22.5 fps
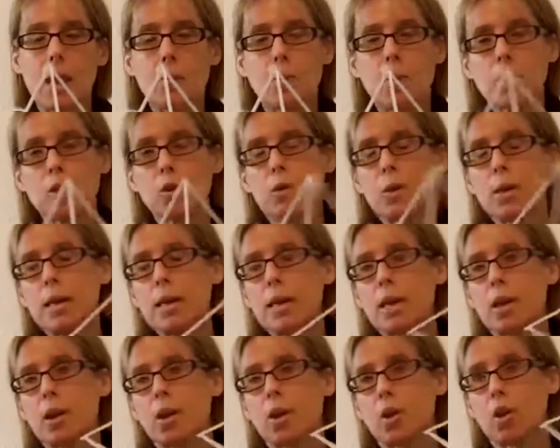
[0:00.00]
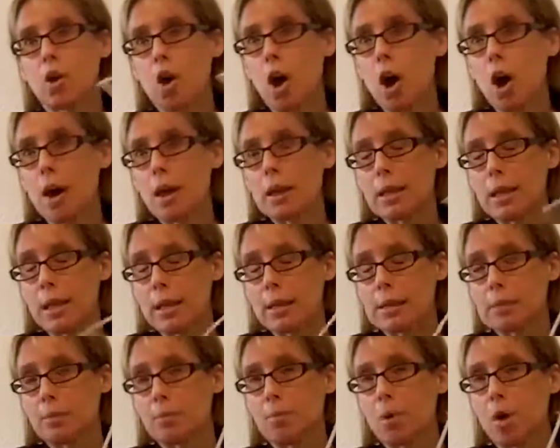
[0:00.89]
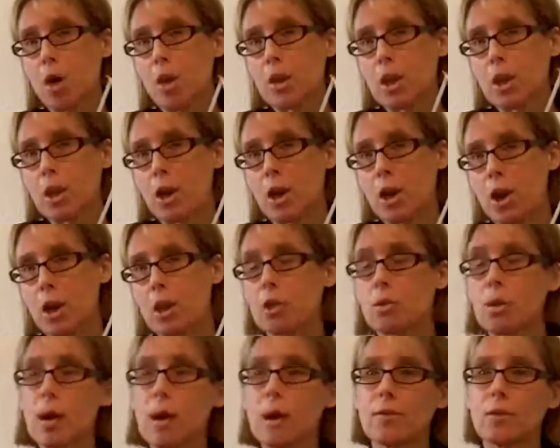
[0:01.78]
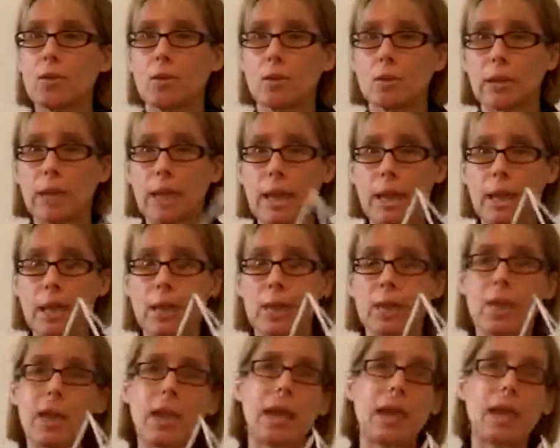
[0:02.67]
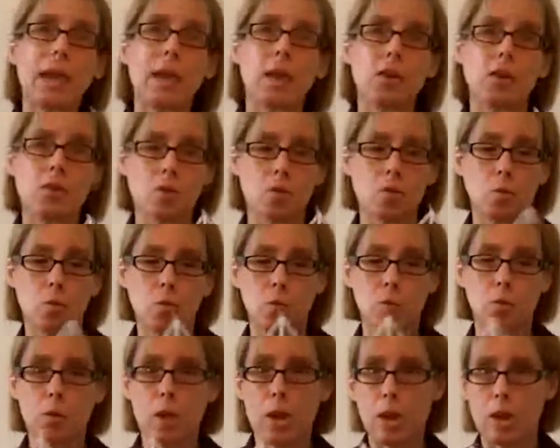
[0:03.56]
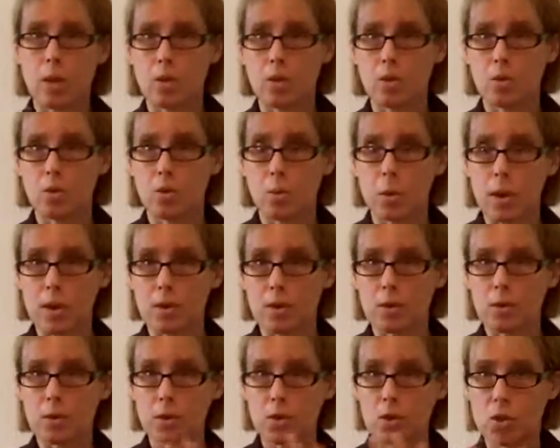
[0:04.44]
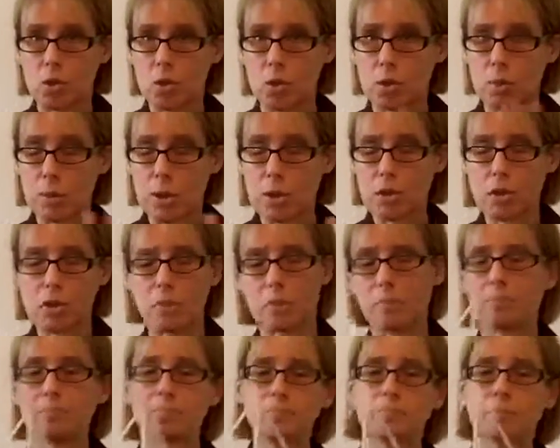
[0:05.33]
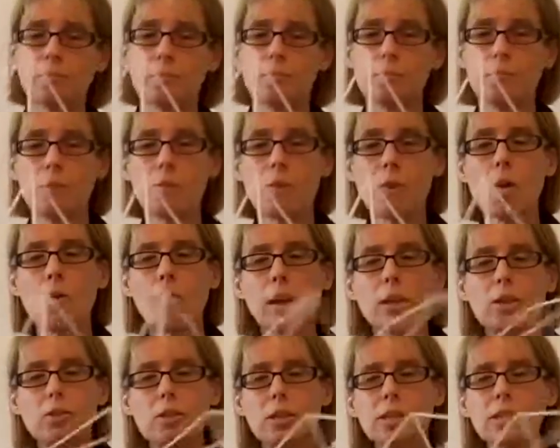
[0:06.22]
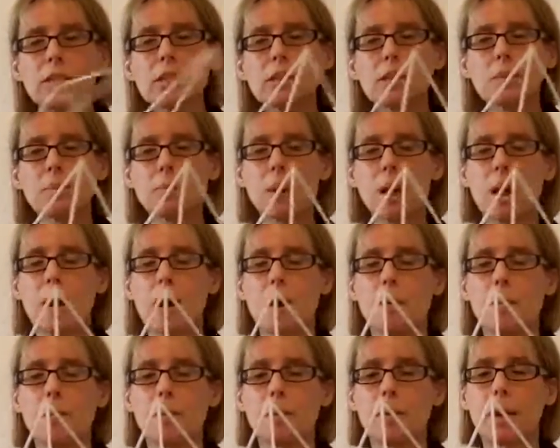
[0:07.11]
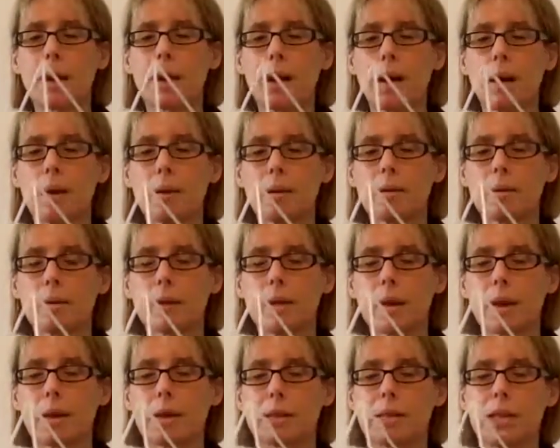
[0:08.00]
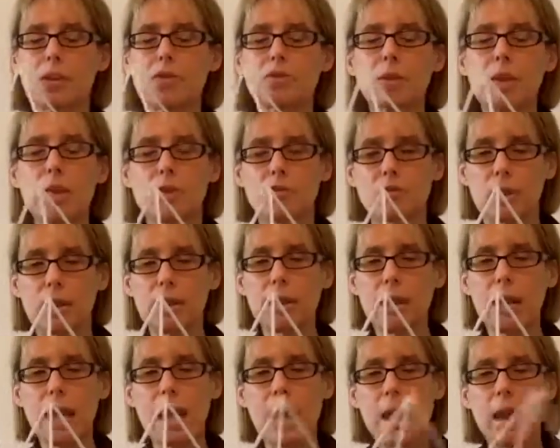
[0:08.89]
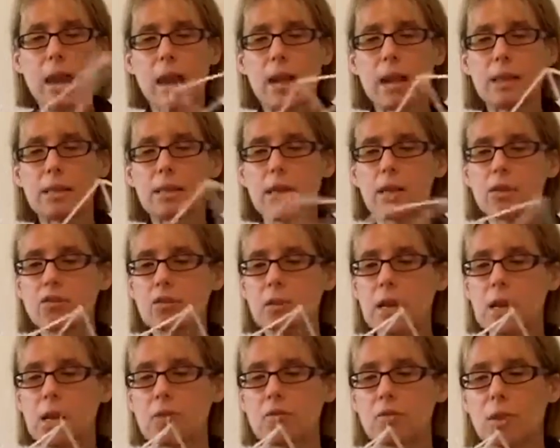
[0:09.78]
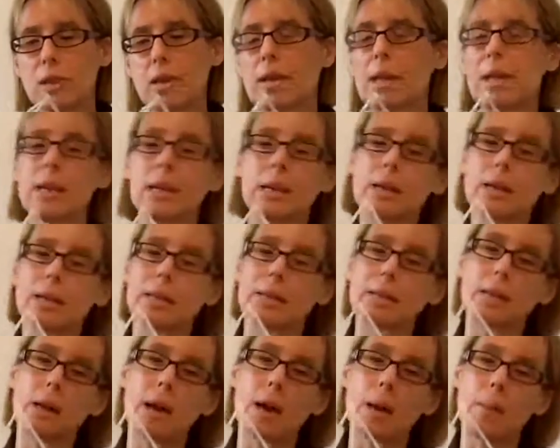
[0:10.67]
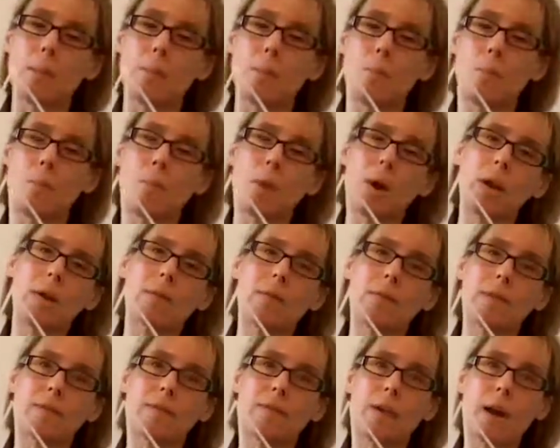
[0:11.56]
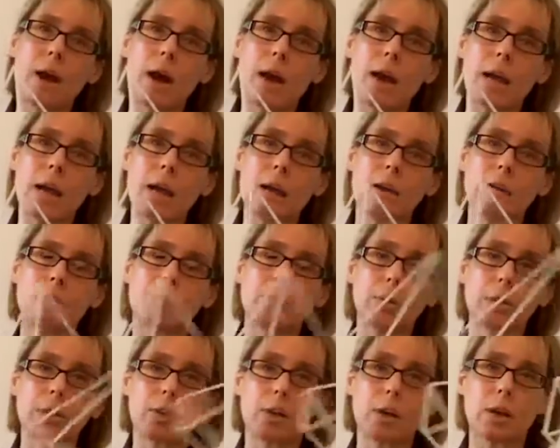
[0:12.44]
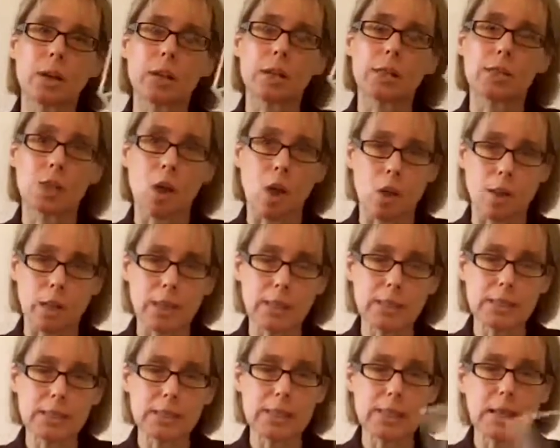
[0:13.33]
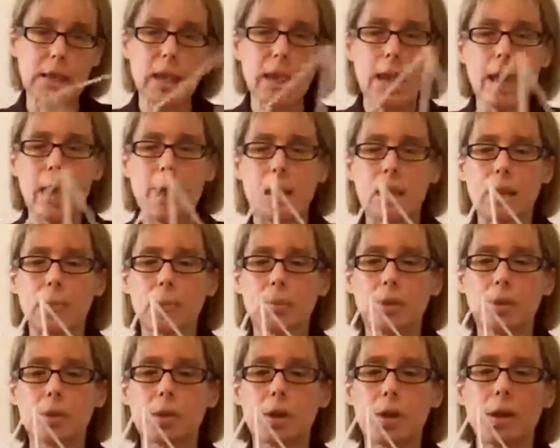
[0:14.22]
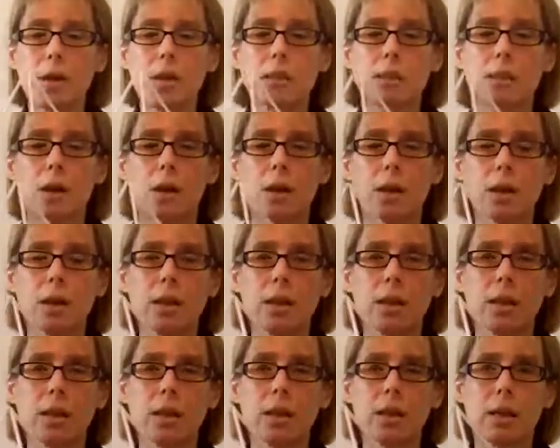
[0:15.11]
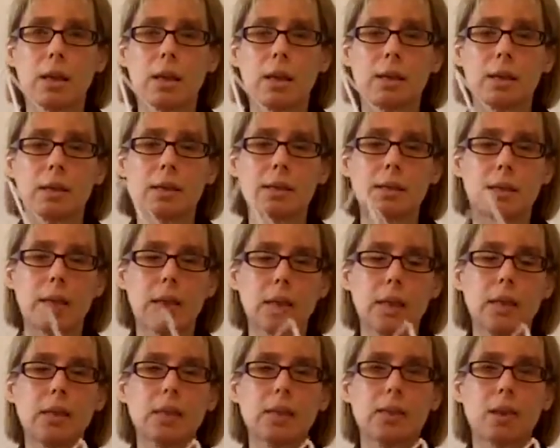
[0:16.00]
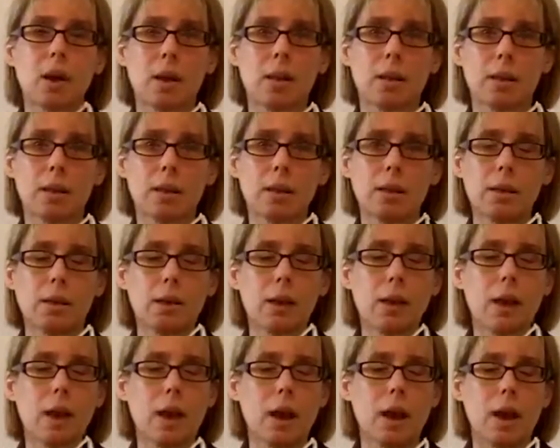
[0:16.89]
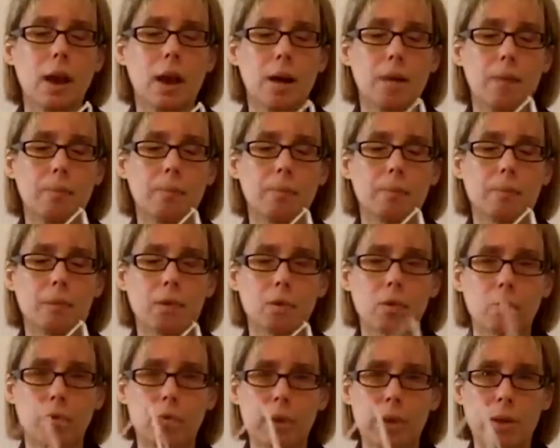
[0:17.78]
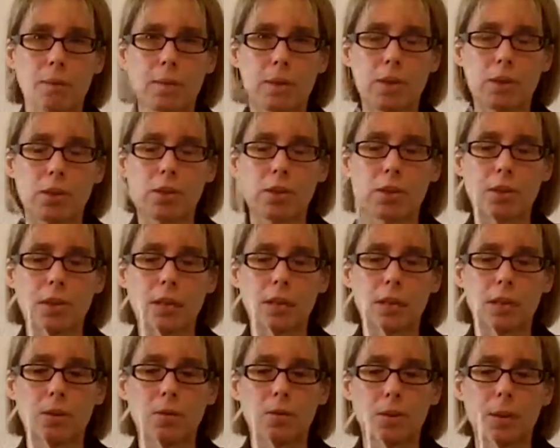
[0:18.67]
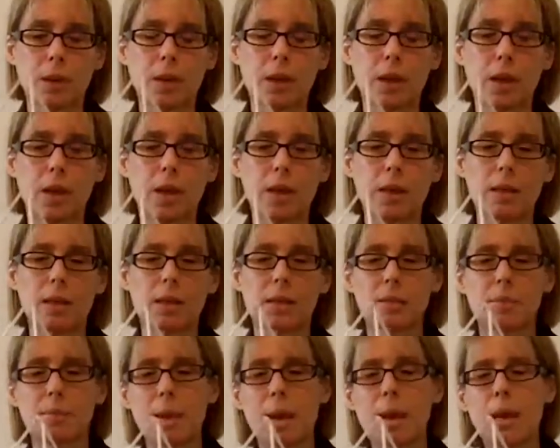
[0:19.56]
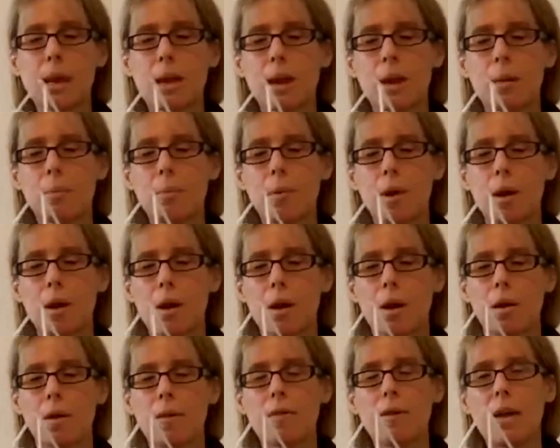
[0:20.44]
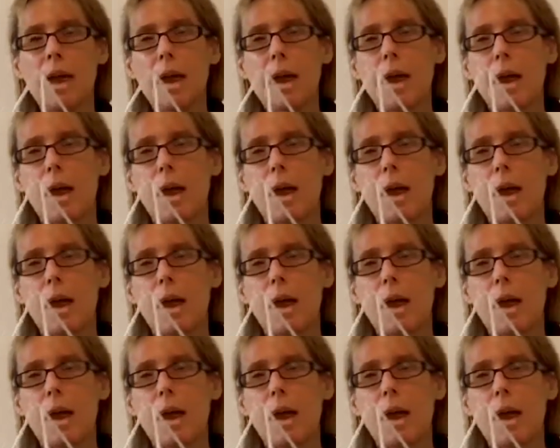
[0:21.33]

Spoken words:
When you hear gon, like as in polygon, you have your length and your width, so it's 2-dimensional. Okay, so this is a tetrahedron, and a tetrahedron is one of the 5 platonic solids, and a platonic solid is a solid, so 3 dimensions, length, width, and height, that's made up of